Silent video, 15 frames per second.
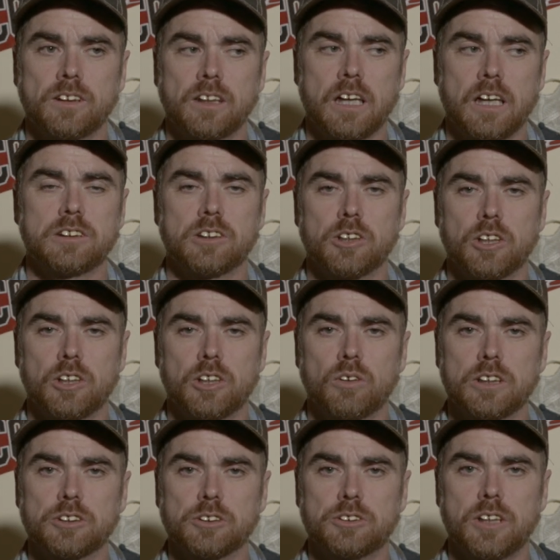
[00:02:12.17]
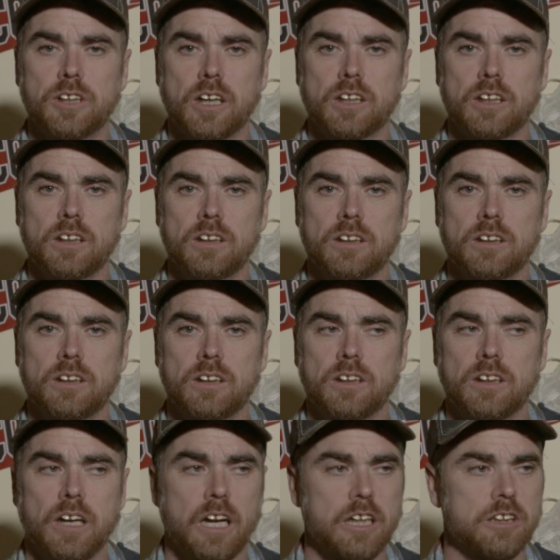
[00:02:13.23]
I was looking at Russell Tucker.
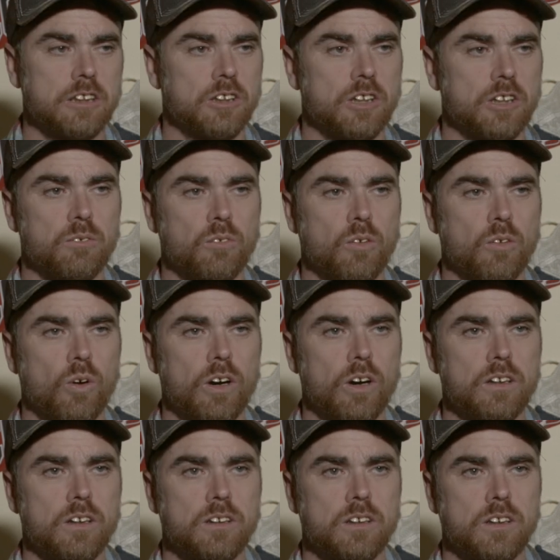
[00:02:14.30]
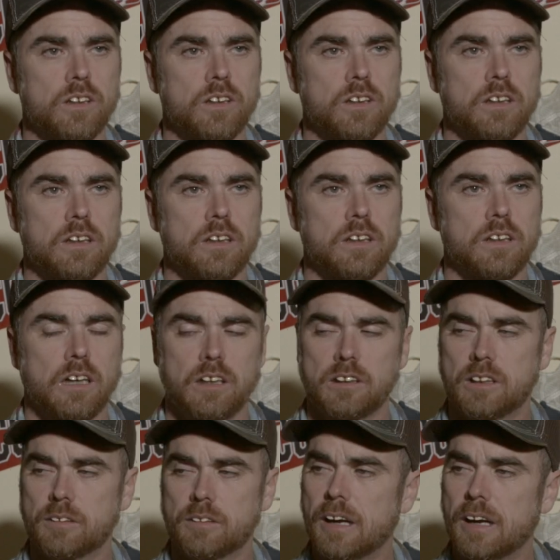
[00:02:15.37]
I was looking at Mort. I
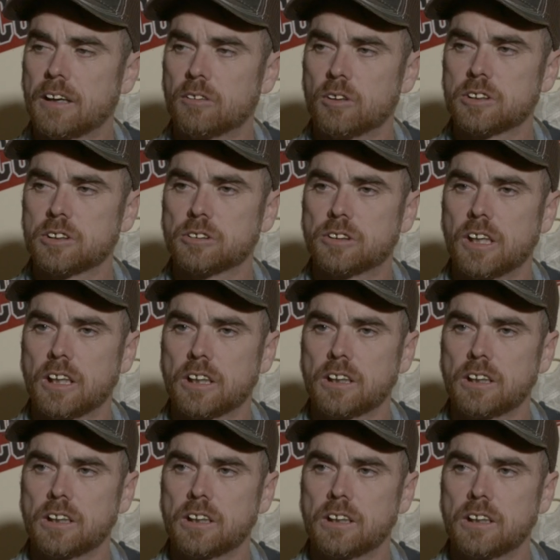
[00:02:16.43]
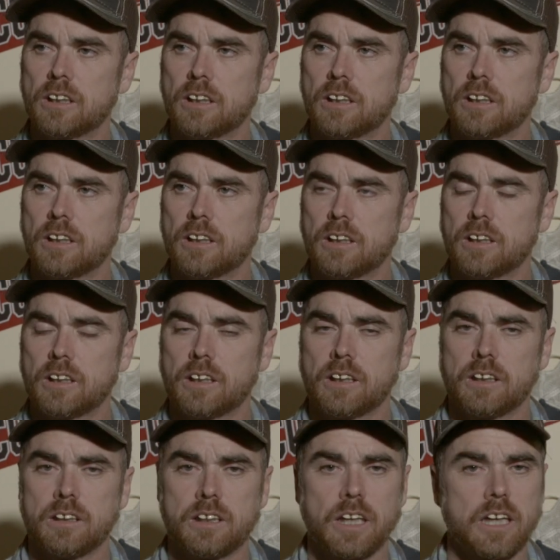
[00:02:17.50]
looked back at Russell Tucker.
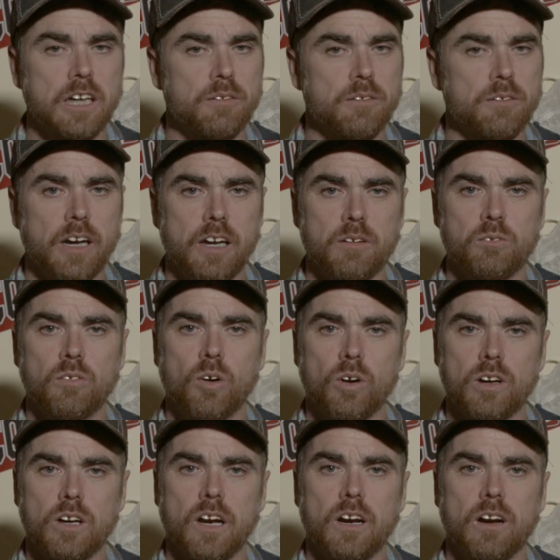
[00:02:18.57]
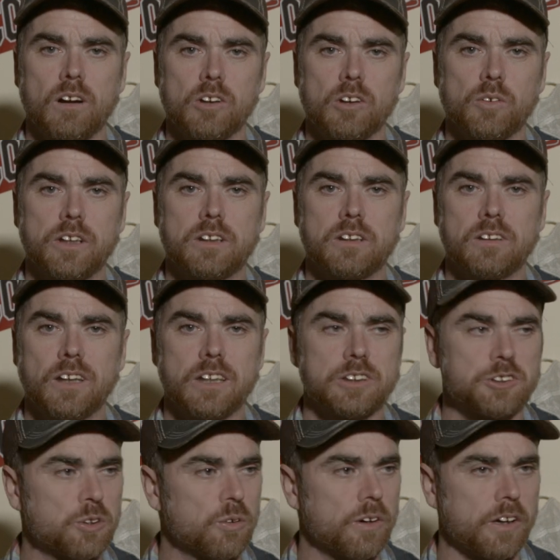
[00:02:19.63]
Thinking in my head, Mort got all the way through that
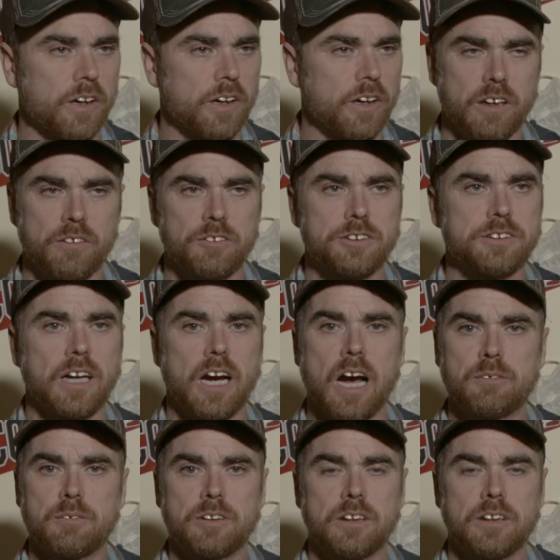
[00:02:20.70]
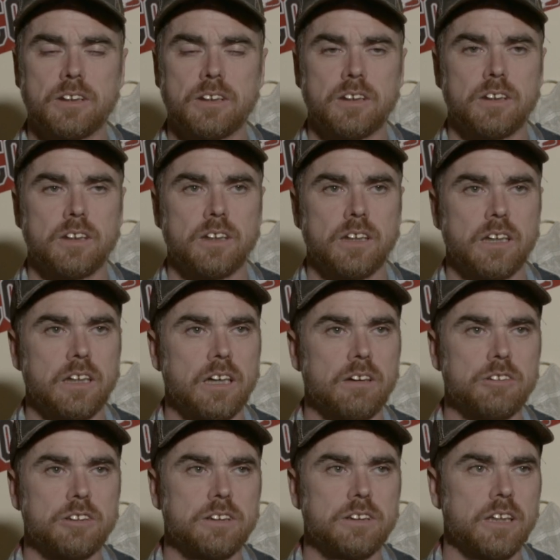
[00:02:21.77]
story. He never stopped. He
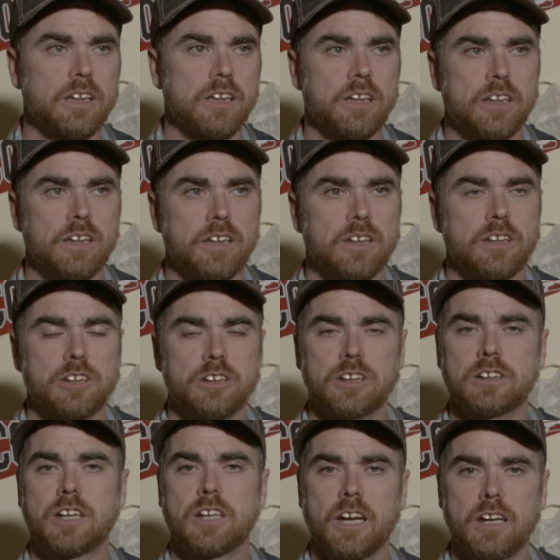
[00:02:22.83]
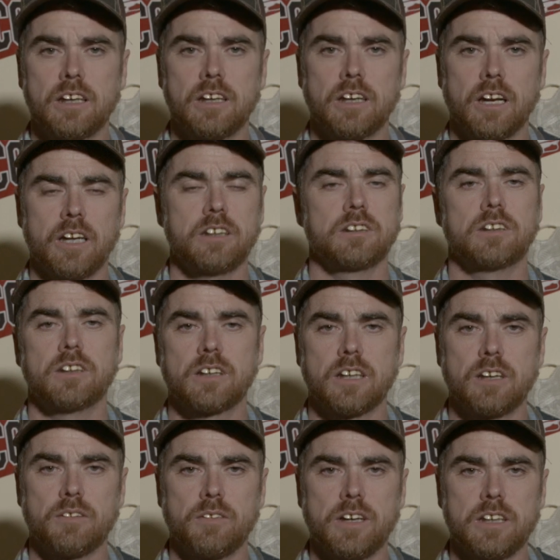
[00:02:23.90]
never said, "Just kidding." He's
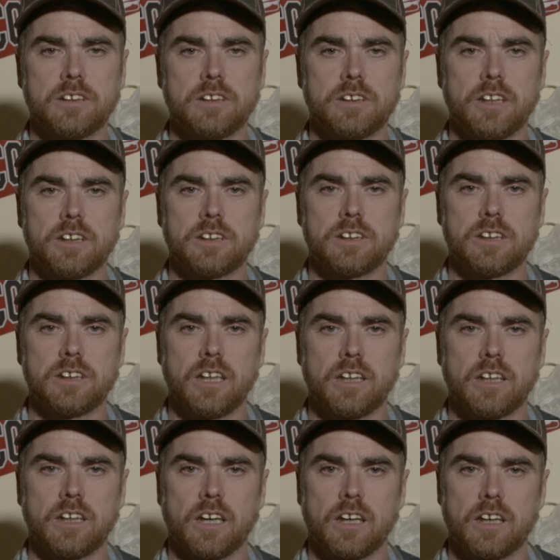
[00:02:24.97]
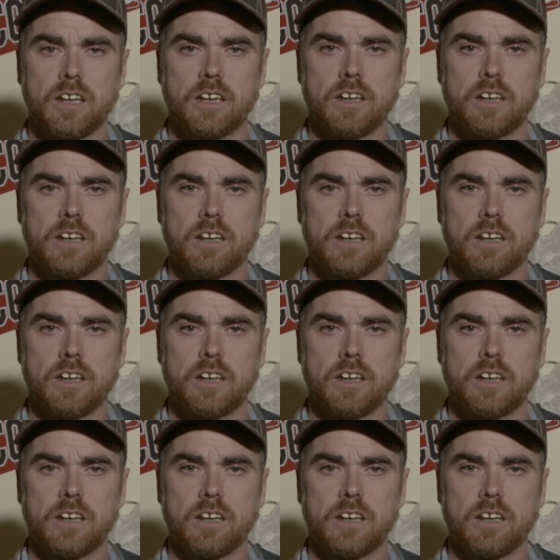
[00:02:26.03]
looking at me as serious as anything.